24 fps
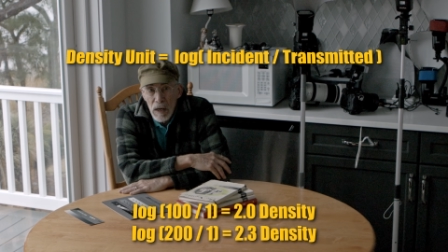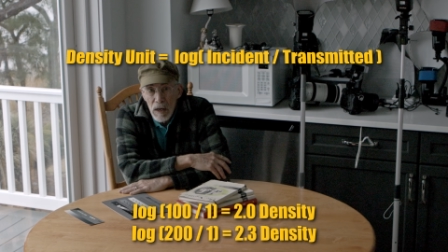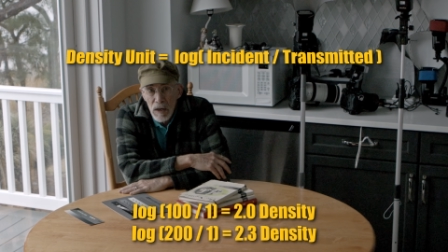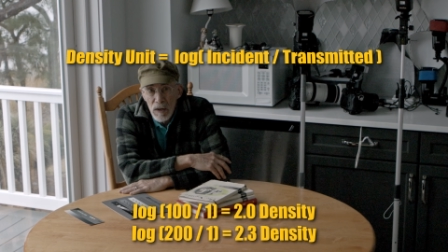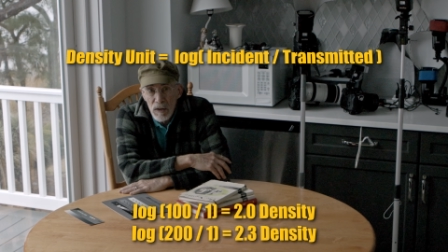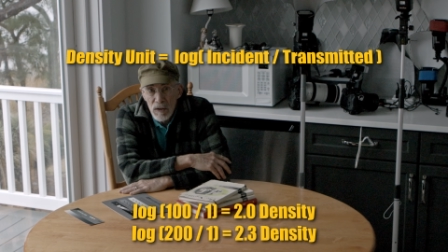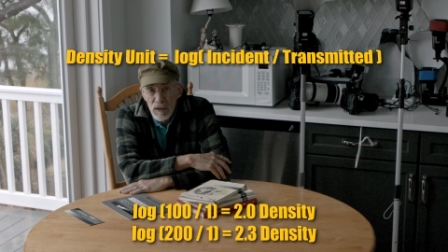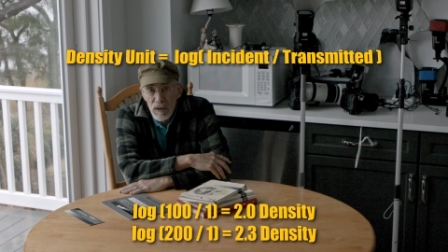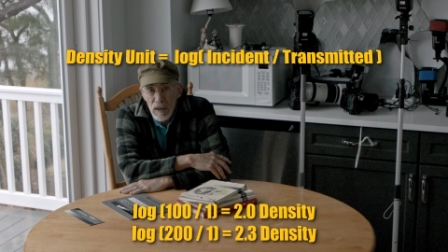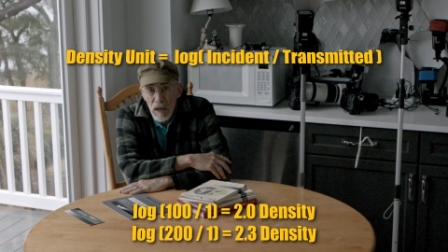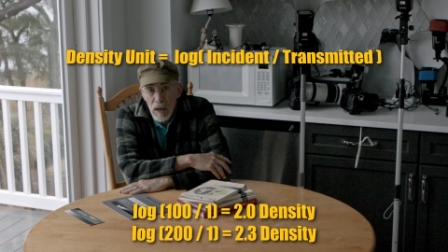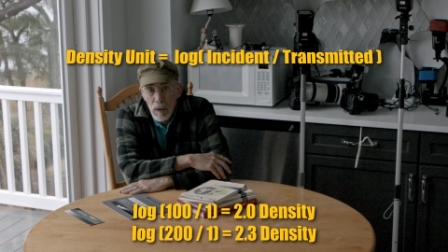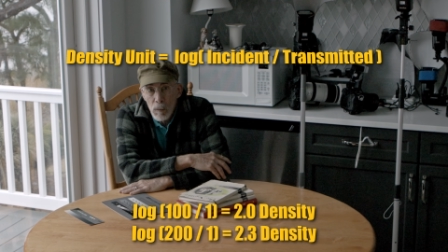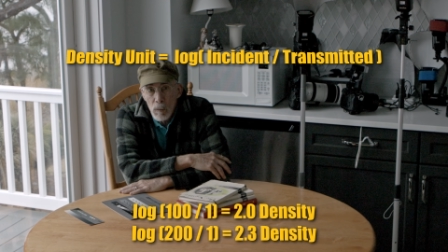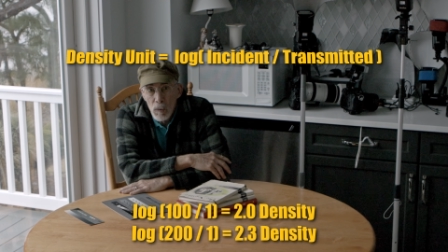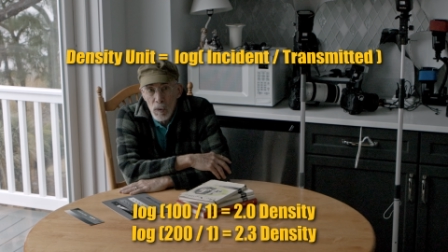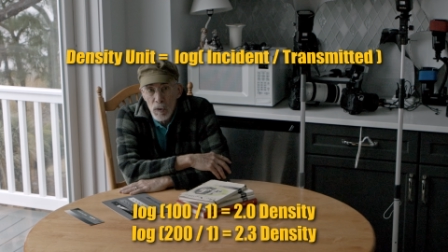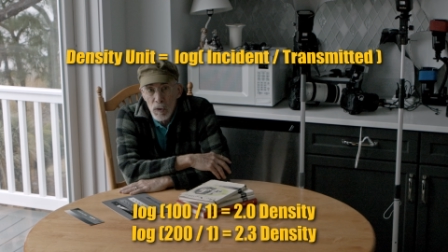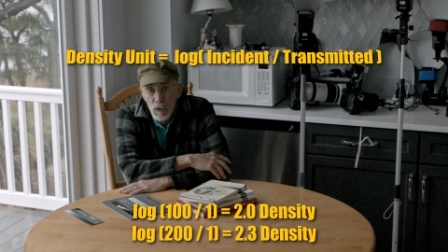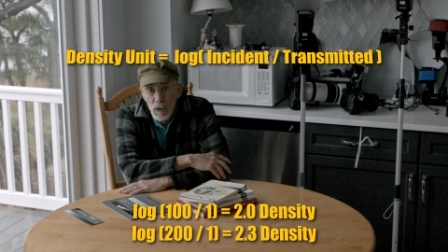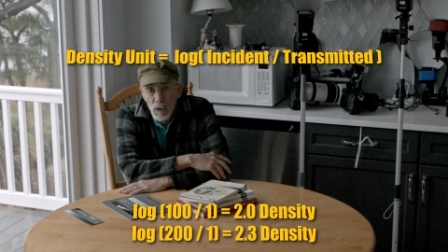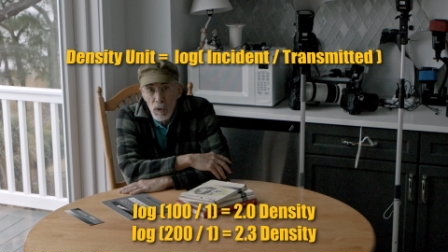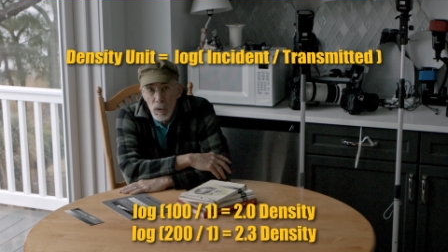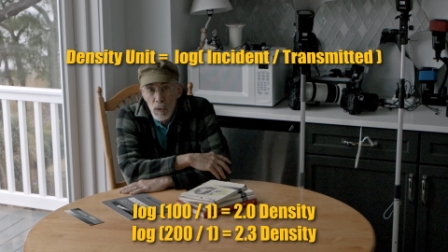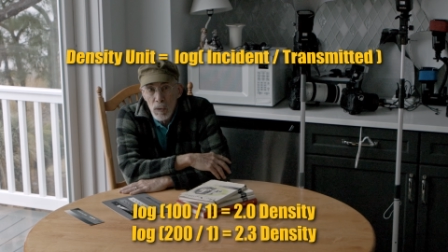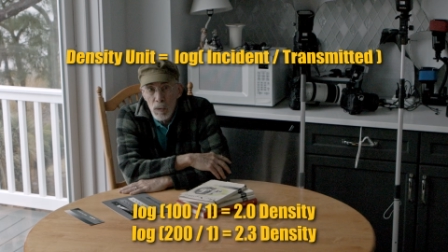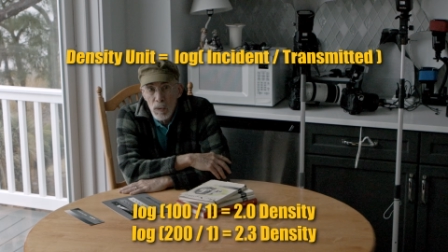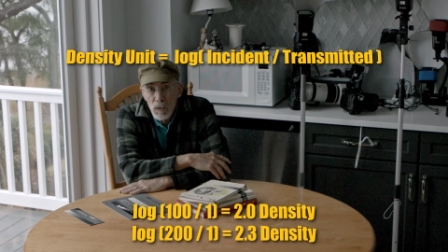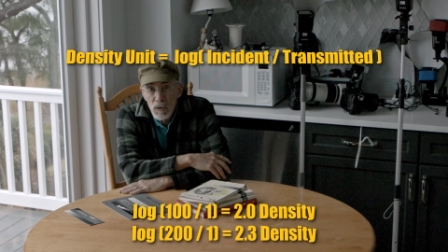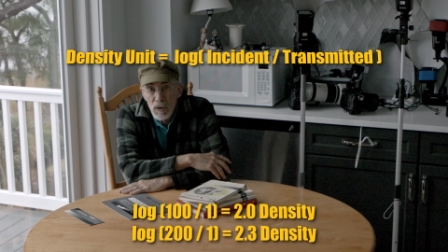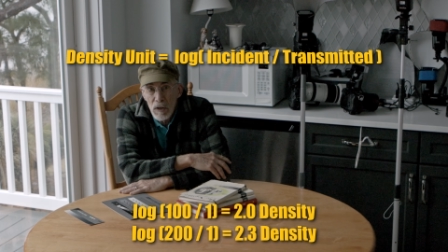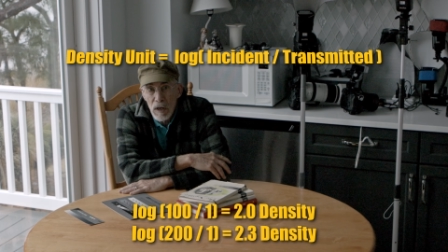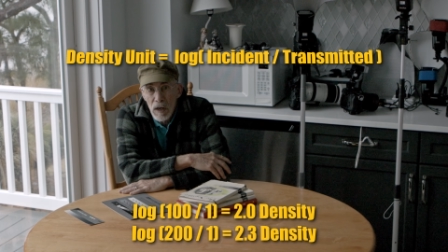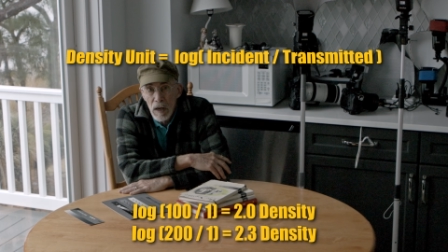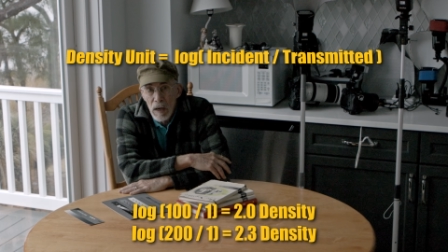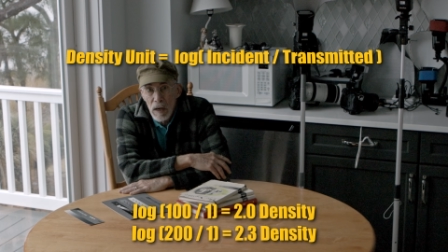is they would
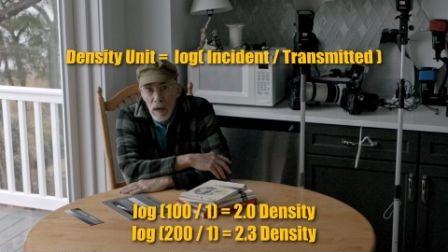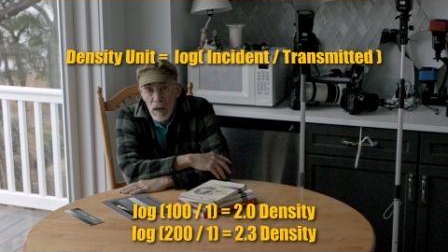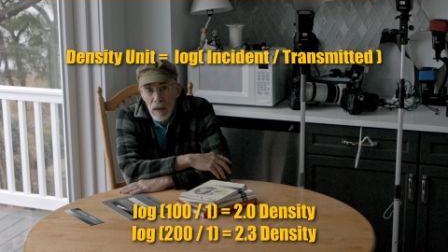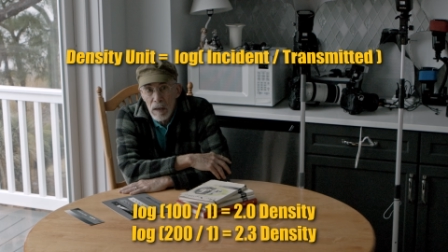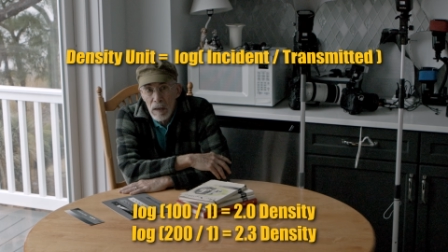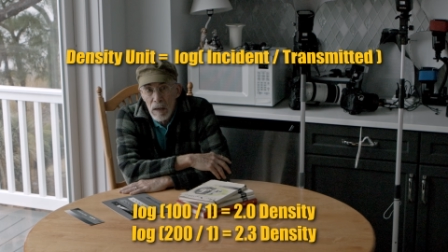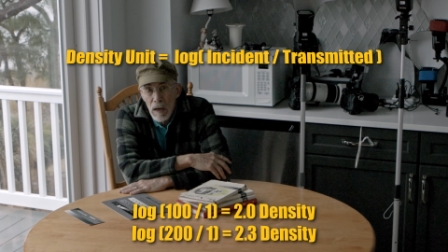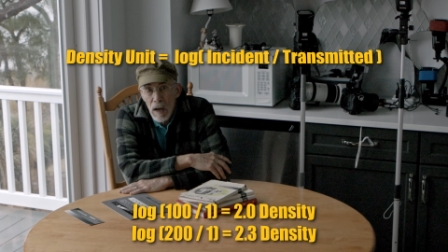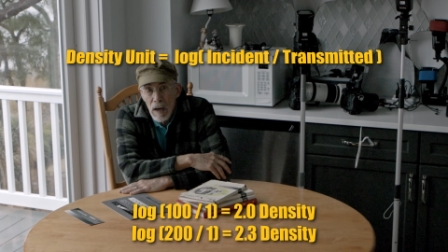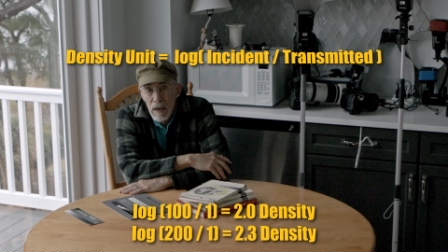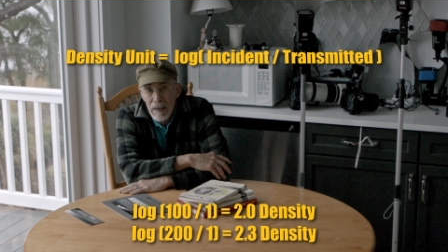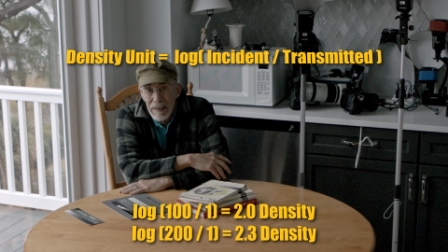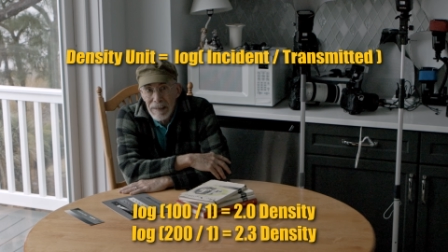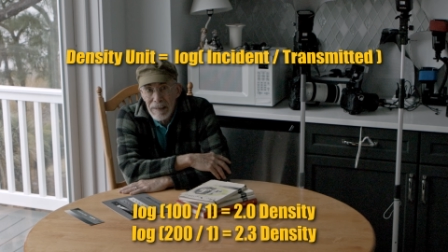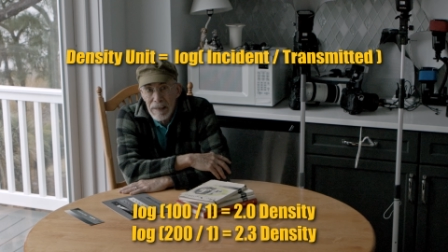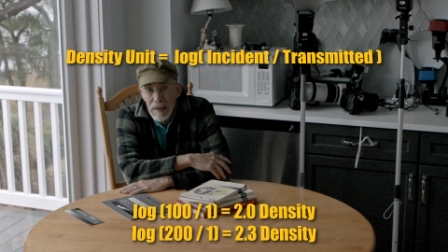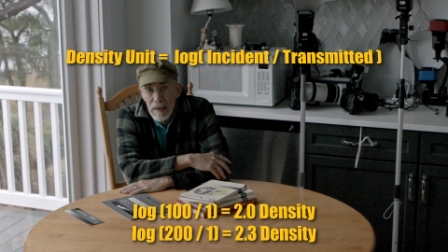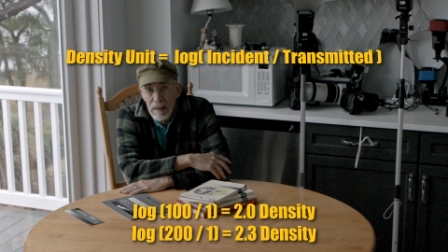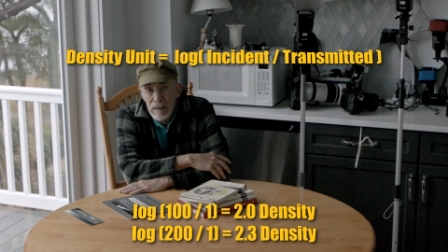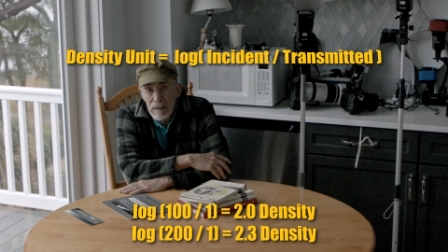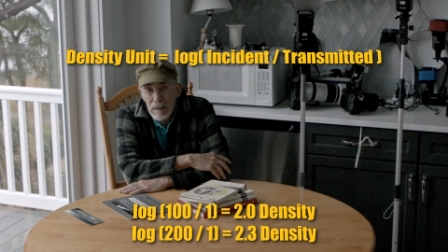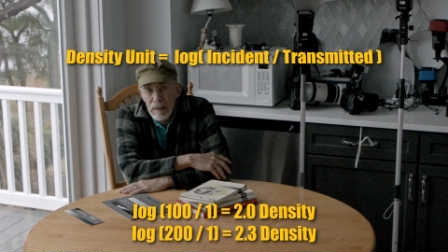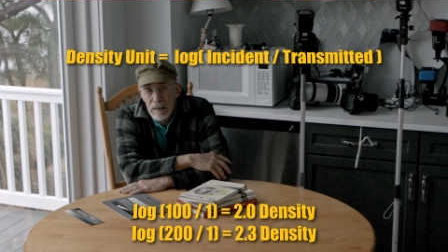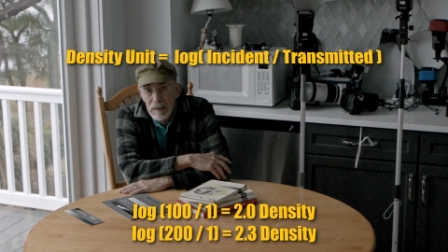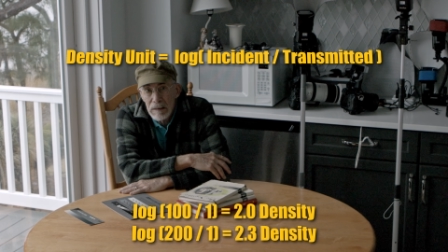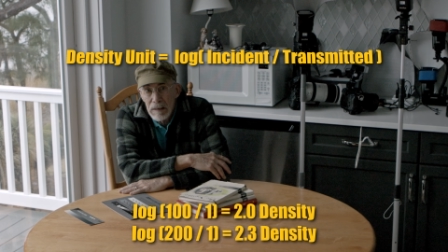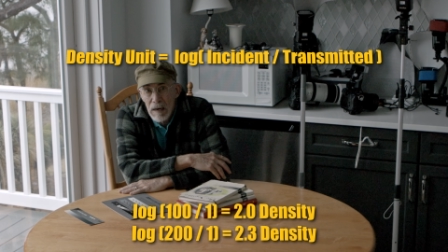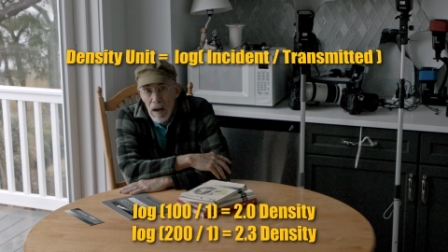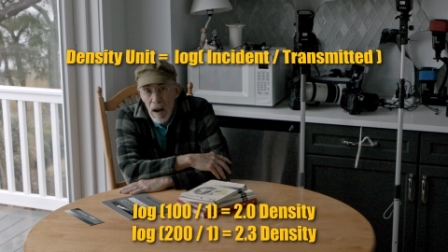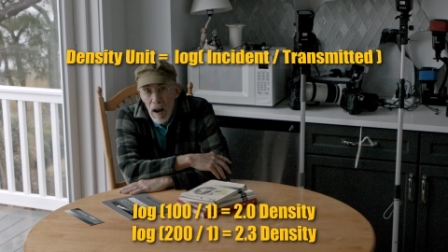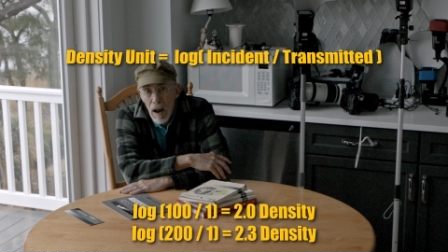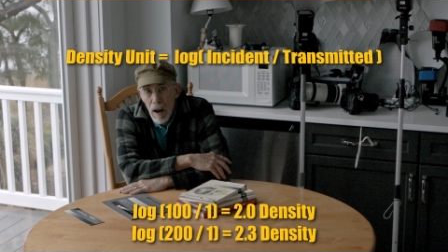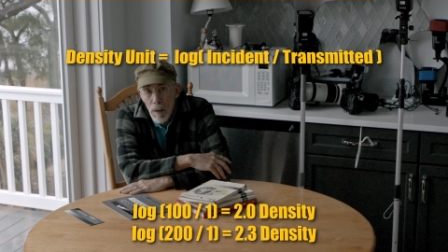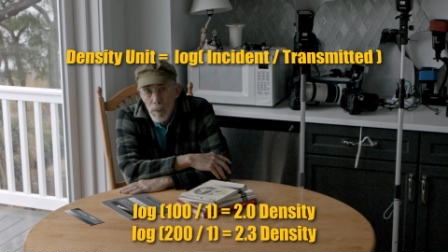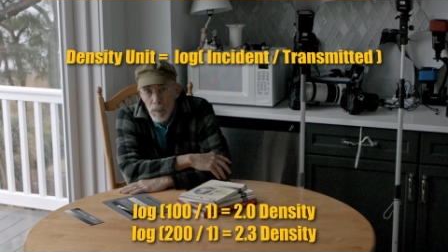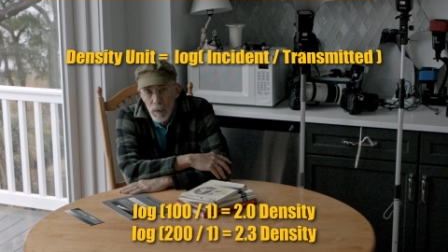use a
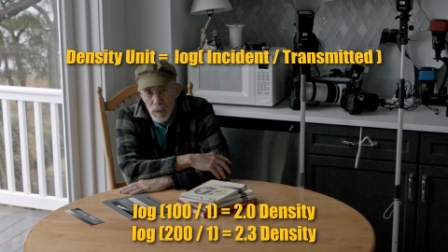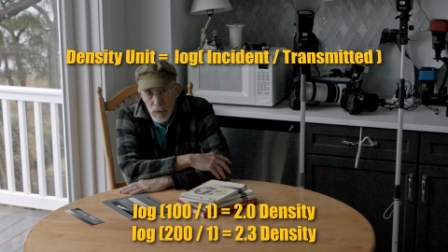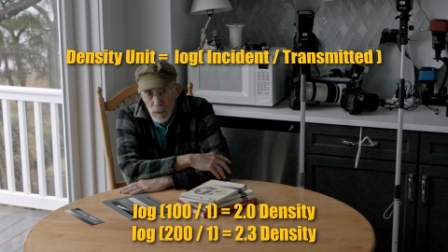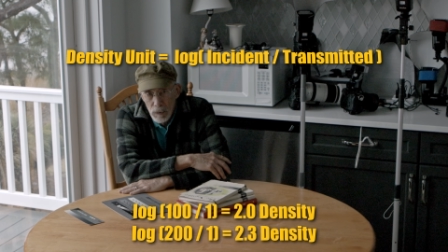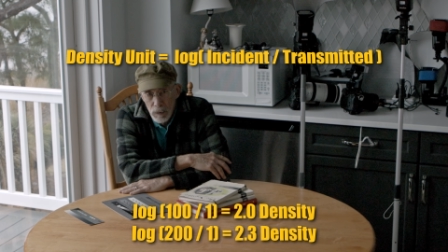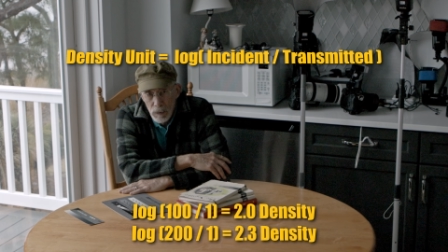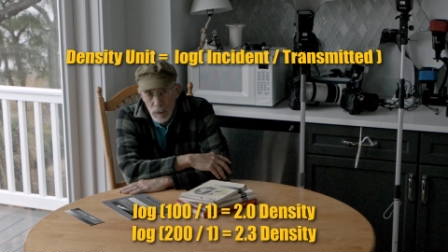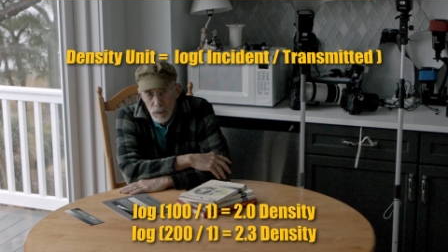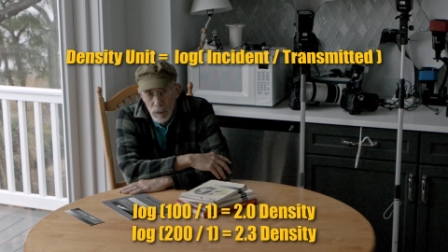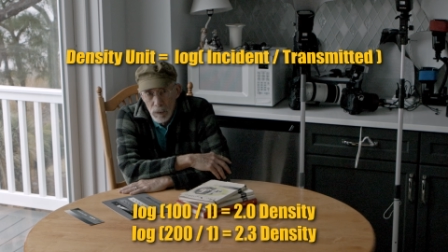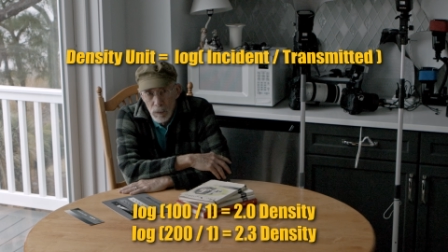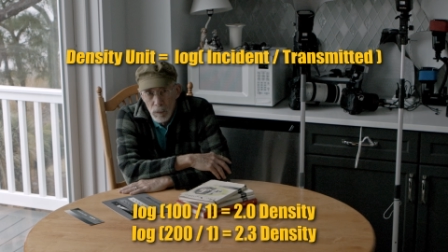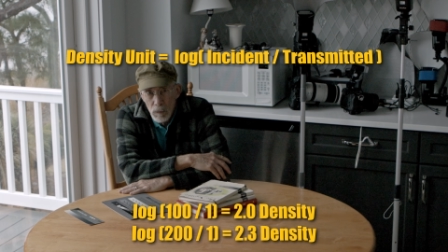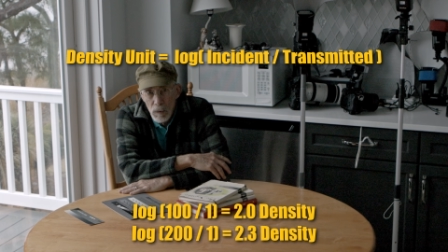densitometer,